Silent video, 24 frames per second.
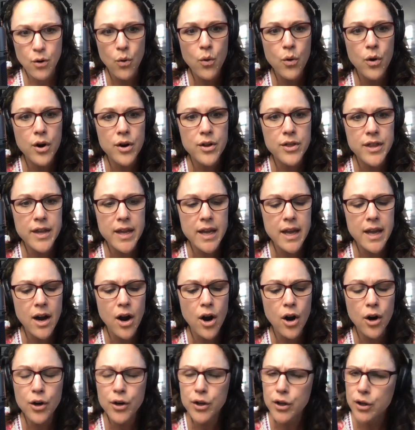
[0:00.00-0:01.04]
Or the
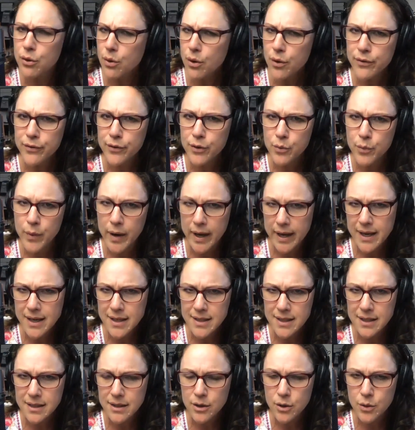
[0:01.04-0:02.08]
are you
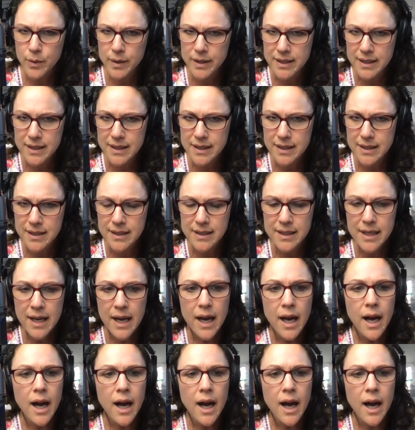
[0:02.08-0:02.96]
overweight quizzes?